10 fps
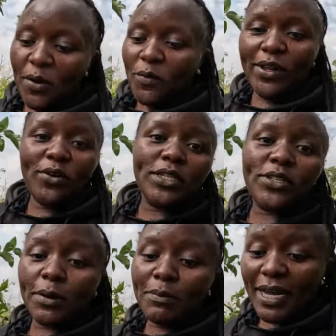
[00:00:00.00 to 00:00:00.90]
When you go to
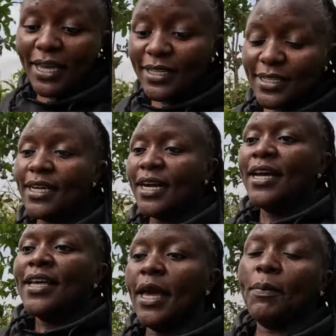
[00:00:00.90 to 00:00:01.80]
the market,
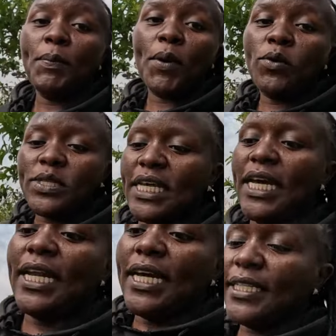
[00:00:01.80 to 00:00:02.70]
there are people who
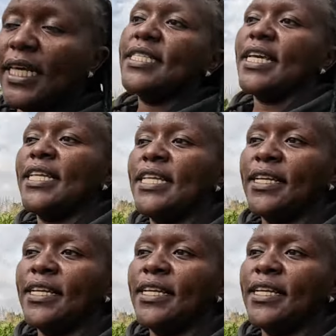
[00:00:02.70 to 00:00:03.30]
sell and they say